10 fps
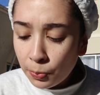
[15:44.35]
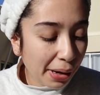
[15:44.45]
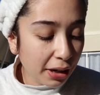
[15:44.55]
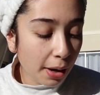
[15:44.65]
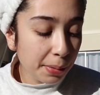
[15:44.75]

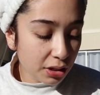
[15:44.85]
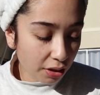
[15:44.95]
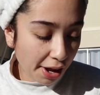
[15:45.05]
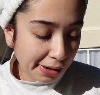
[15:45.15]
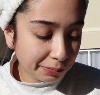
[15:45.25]
But up until
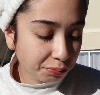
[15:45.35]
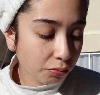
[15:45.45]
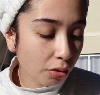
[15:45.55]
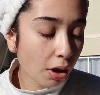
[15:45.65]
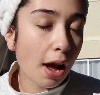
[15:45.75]
then,
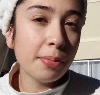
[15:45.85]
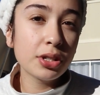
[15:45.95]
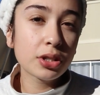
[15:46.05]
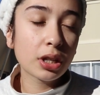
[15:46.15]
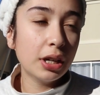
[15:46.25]
I'm
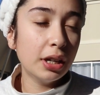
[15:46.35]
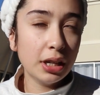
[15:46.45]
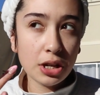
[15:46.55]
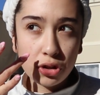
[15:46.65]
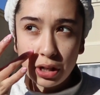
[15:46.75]
just gonna
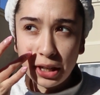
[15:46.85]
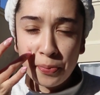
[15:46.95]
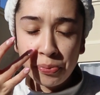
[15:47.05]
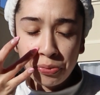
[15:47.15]
literally